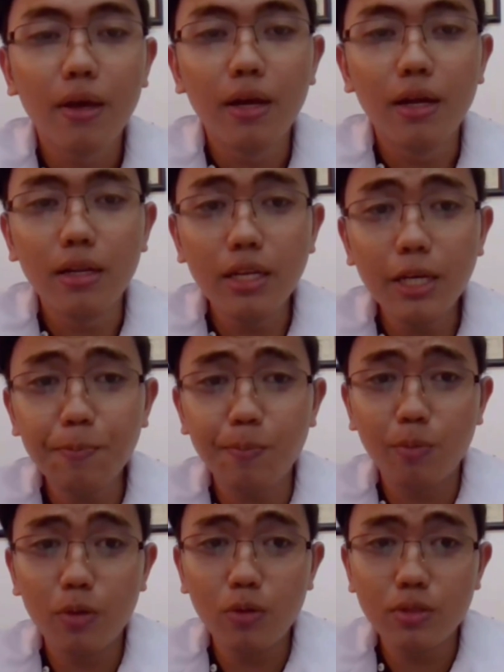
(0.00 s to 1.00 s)
Lip
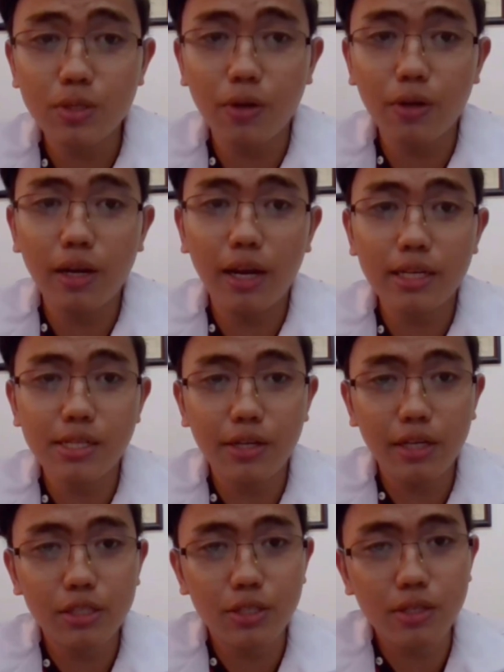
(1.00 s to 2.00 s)
bruise or
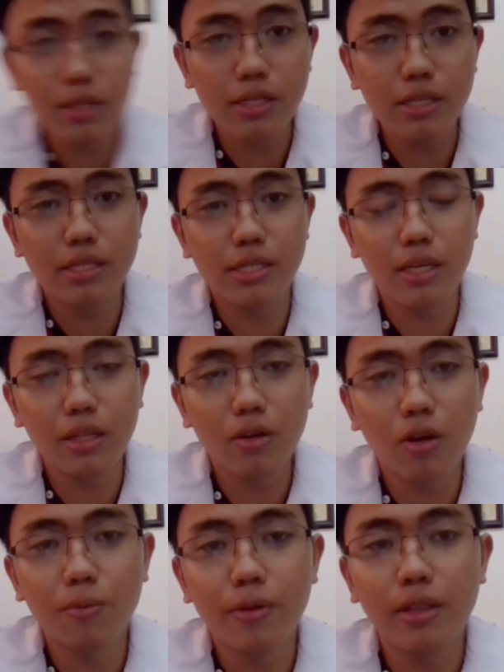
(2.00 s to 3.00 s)
laceration is seen
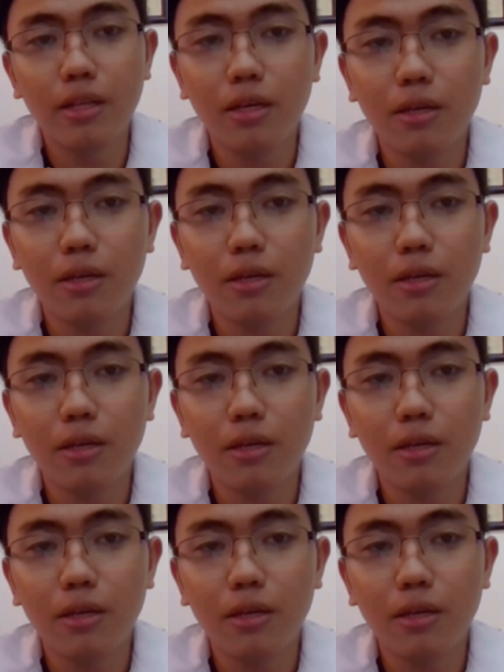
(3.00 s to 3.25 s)
commonly.